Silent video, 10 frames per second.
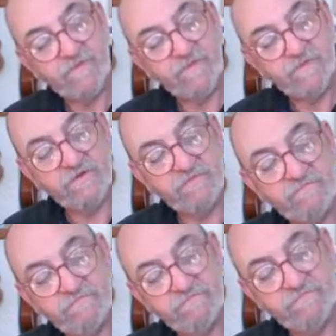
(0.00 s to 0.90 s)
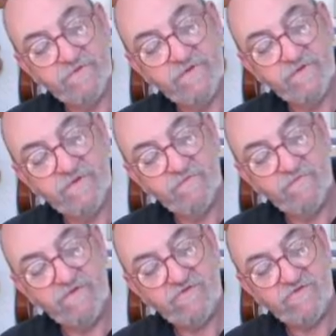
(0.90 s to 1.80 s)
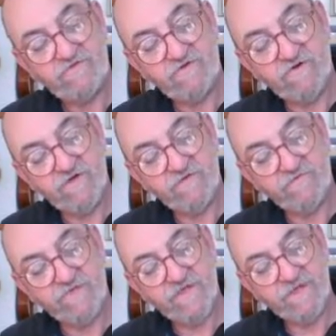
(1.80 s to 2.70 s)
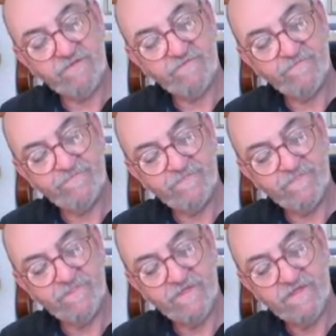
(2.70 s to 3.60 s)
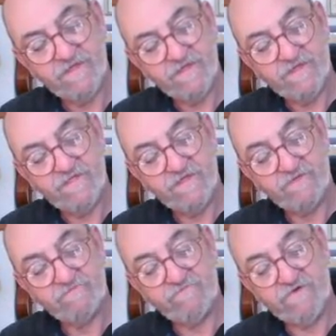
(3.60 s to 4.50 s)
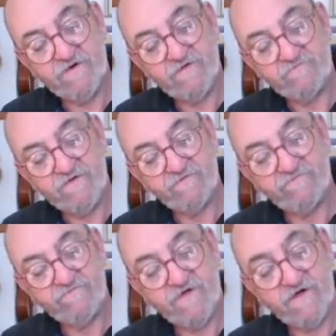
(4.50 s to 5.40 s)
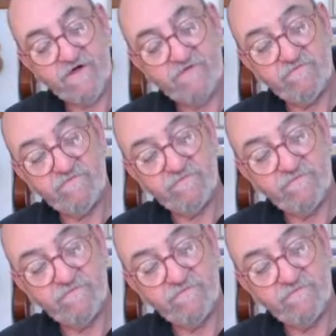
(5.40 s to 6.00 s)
little wedgy triangle there. Then 5 5 5,